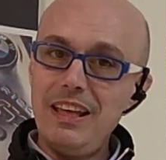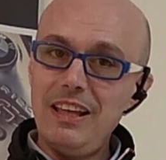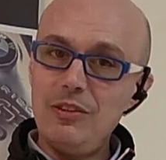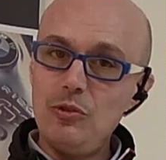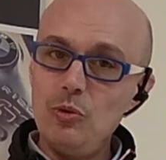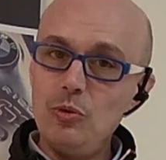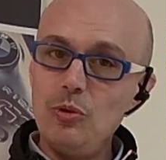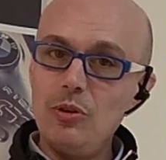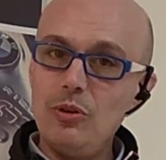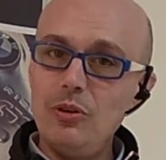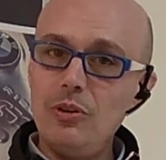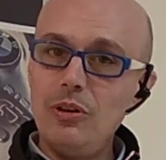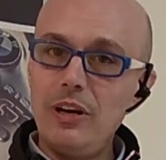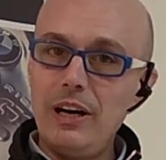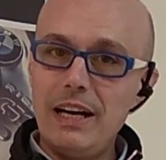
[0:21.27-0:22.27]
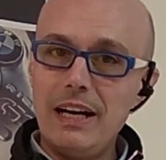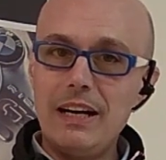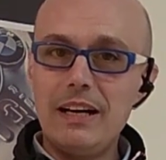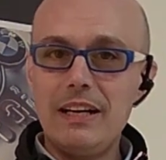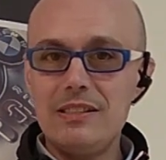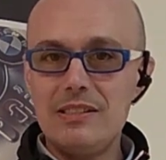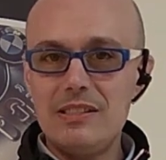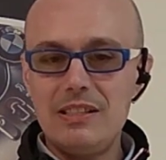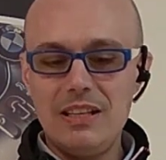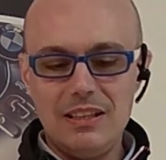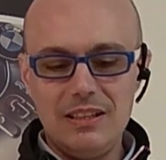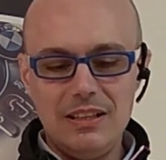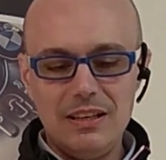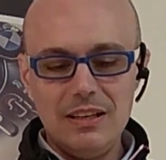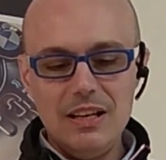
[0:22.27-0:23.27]
Enduro R and
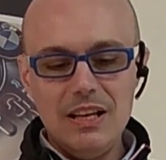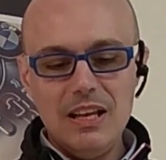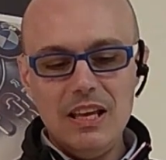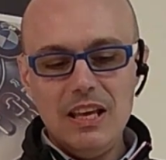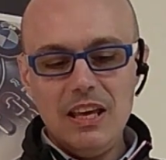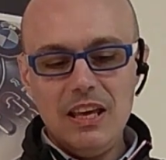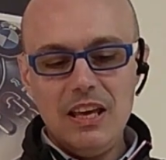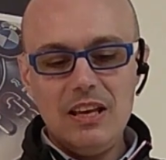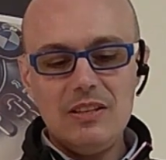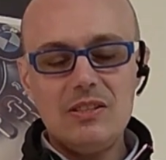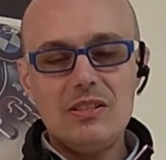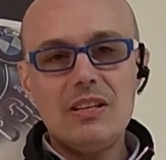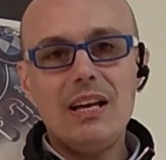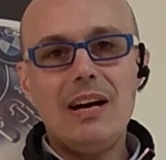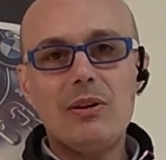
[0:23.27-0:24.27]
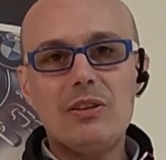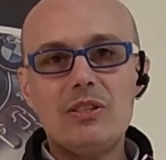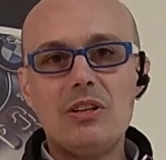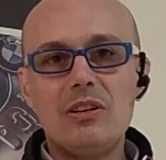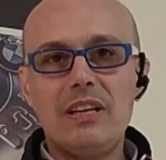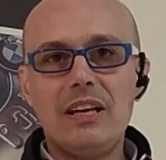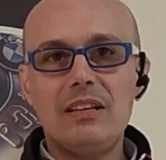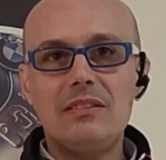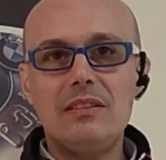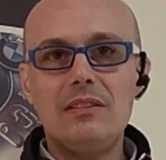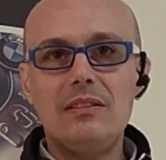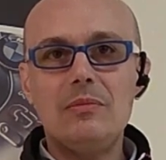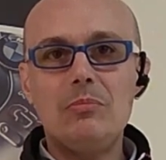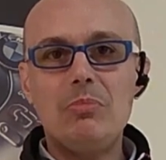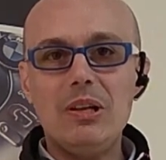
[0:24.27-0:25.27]
Standard is how it's
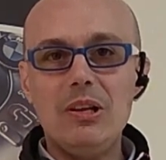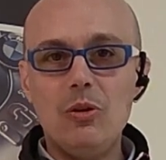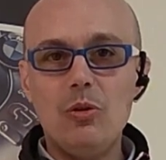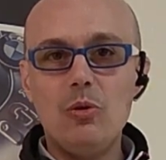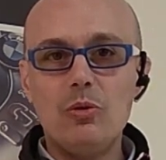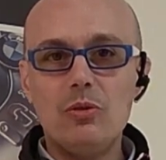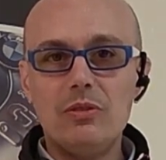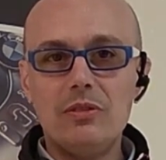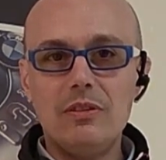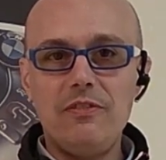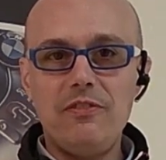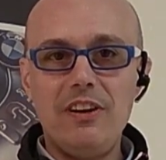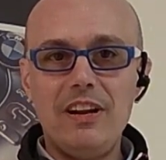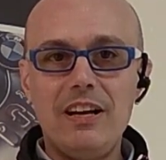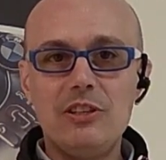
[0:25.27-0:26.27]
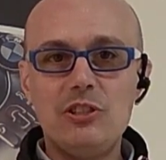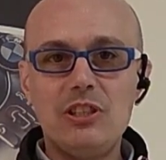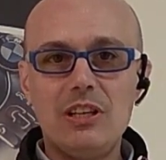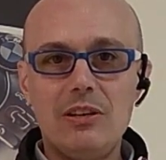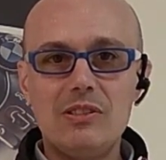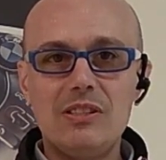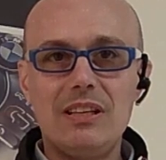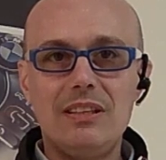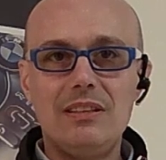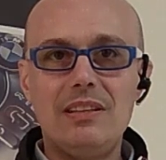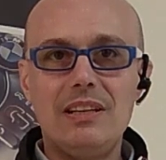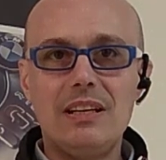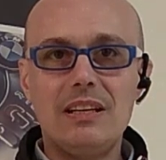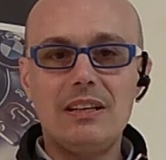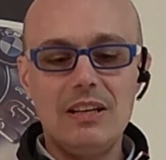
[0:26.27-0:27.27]
connected below the flange outside the
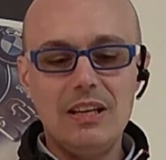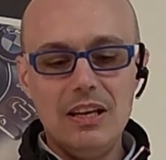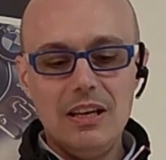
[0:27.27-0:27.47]
tank.